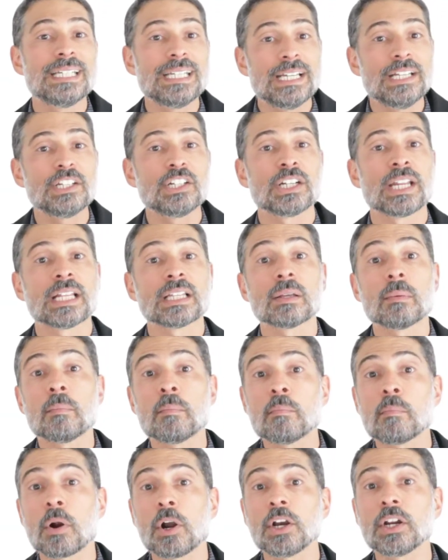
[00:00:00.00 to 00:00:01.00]
internet
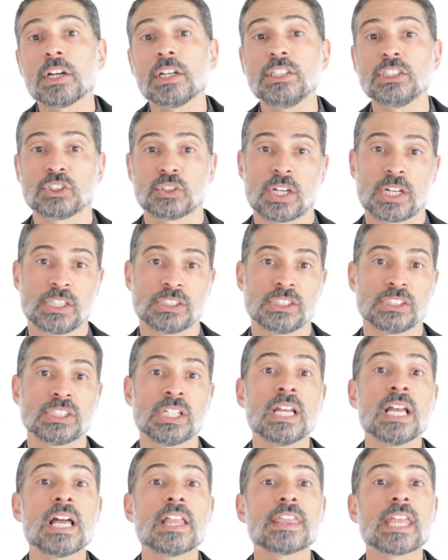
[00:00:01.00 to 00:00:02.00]
marketing strategies
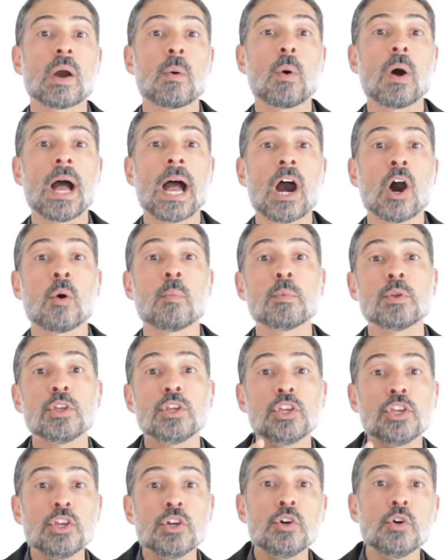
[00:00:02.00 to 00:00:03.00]
that will help
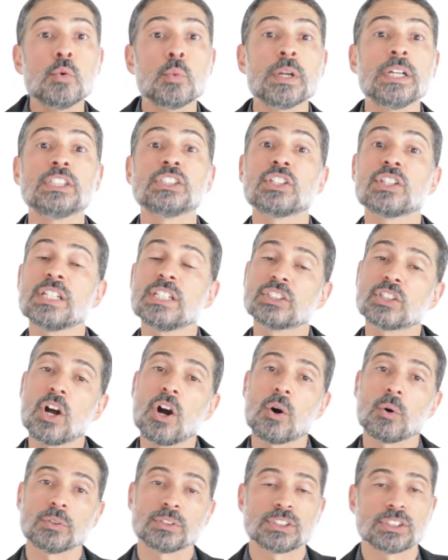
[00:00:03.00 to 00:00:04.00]
you reach these
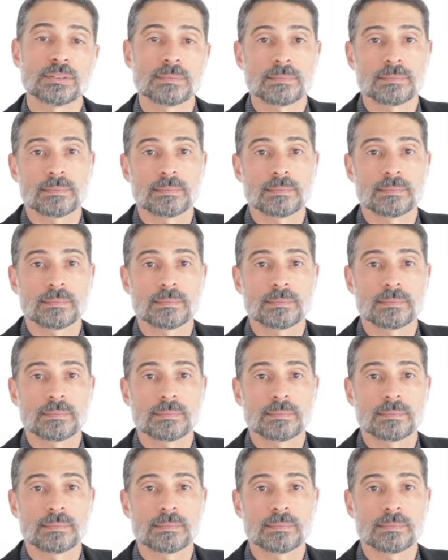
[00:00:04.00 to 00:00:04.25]
goals.